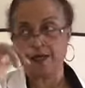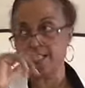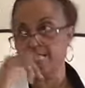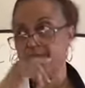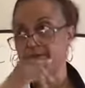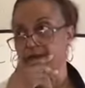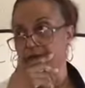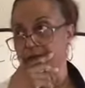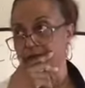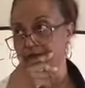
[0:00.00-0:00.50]

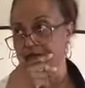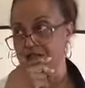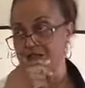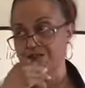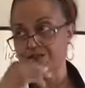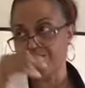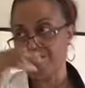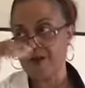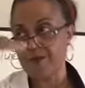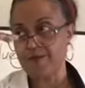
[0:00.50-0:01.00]
limits
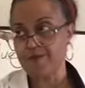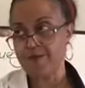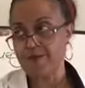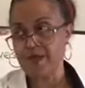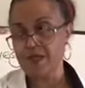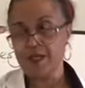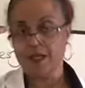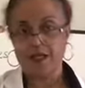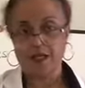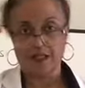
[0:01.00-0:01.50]
from
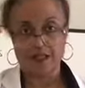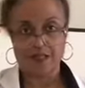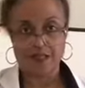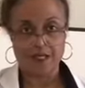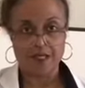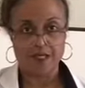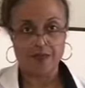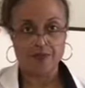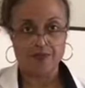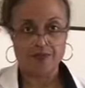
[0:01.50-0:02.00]

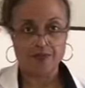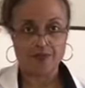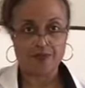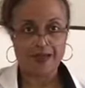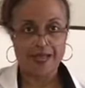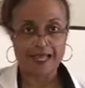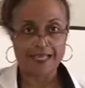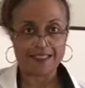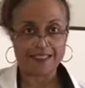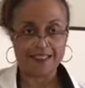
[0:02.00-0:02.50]
the
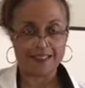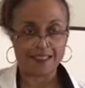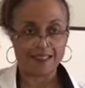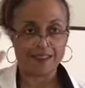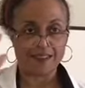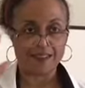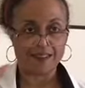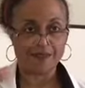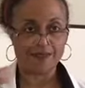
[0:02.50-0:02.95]
thoracic